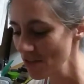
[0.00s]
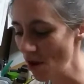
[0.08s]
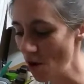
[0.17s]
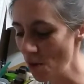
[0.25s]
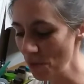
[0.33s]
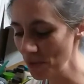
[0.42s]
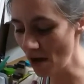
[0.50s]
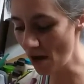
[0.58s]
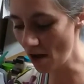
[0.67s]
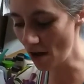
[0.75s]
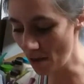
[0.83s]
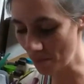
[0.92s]

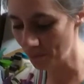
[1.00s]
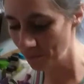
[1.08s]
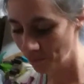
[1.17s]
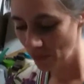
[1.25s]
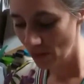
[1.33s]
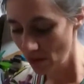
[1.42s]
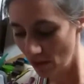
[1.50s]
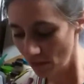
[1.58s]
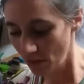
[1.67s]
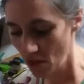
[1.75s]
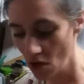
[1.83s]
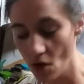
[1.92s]
So,
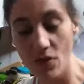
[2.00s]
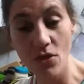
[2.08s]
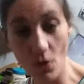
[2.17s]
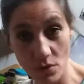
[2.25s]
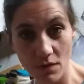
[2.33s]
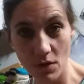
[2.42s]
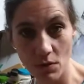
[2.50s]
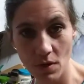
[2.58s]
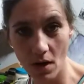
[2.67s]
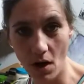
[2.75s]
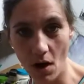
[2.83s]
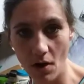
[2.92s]
for those of you
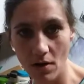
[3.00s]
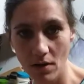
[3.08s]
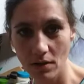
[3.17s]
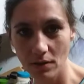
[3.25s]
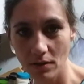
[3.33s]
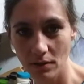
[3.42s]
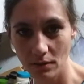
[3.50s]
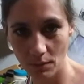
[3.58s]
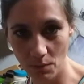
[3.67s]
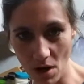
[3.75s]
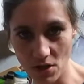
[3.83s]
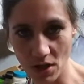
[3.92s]
that are
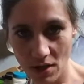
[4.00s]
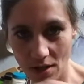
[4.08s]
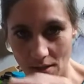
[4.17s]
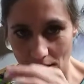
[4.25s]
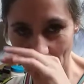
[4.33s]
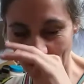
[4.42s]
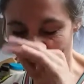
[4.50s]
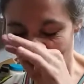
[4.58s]
watching this in